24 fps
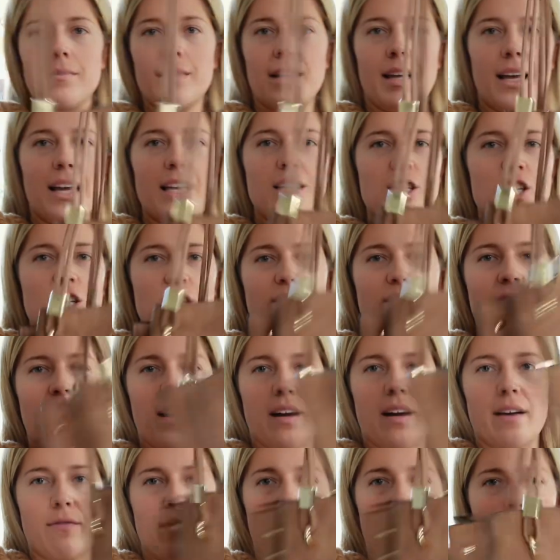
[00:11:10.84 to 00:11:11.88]
It's just
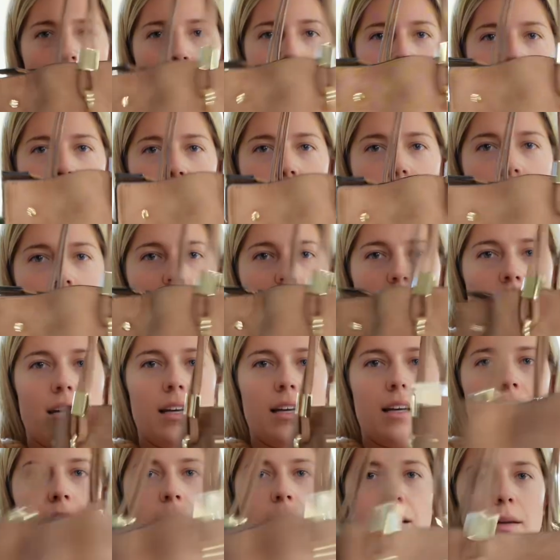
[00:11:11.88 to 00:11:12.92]
very, very basic.
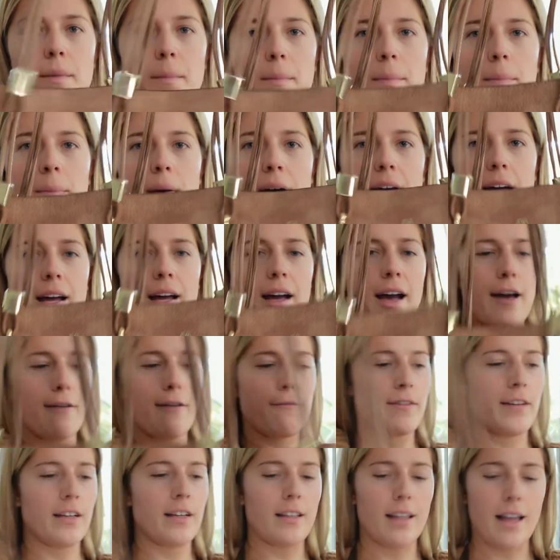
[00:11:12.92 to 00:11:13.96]
But I
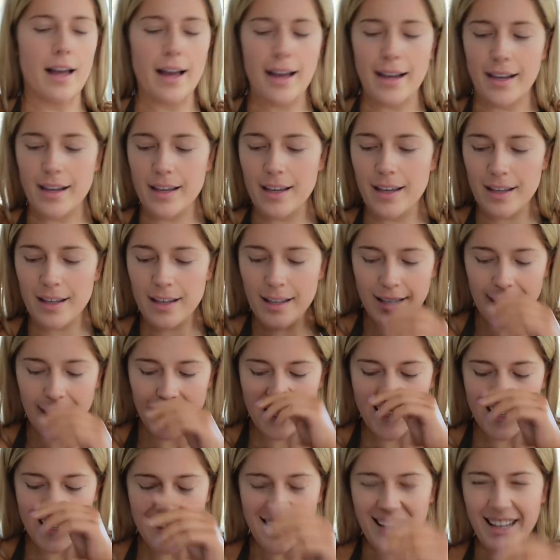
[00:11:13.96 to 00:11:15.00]
feel like,
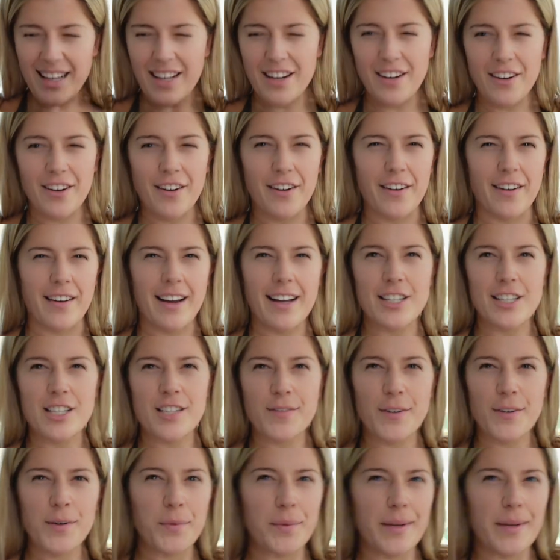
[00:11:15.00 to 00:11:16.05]
I don't know, I just
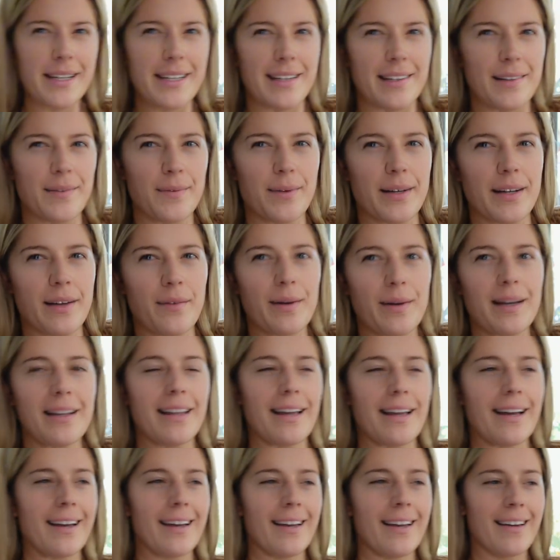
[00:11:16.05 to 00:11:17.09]
feel weird when I wear
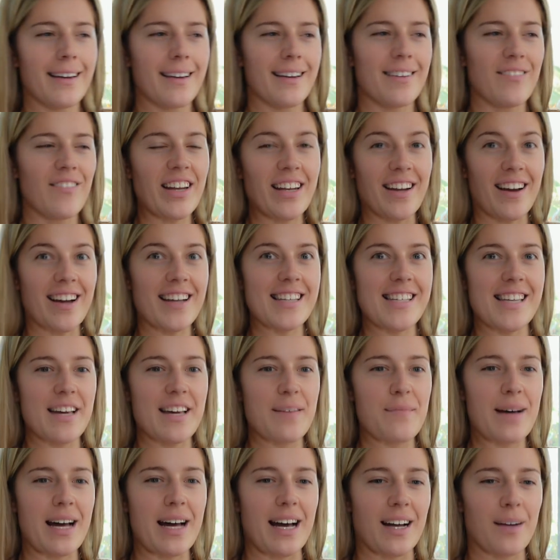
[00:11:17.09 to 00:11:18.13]
like my nice
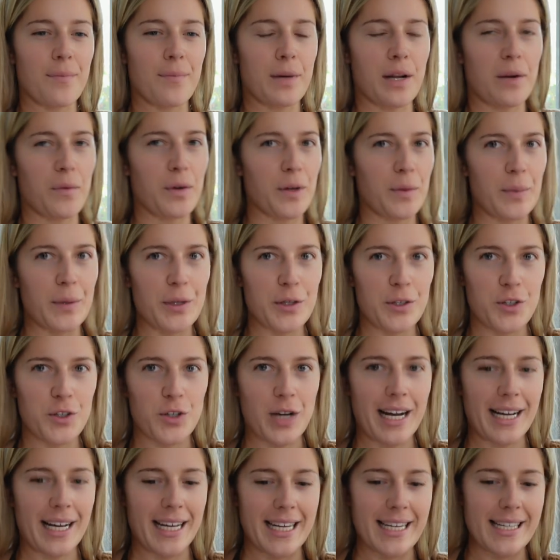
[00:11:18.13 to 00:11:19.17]
handbag, but I want to put on
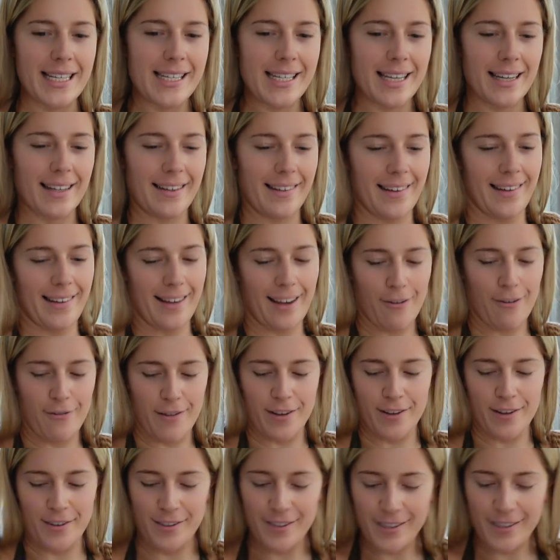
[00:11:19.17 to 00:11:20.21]
trackies, and I
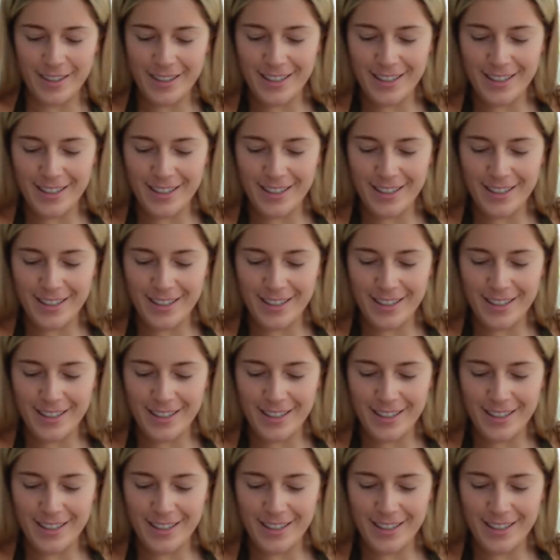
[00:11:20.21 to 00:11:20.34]
feel,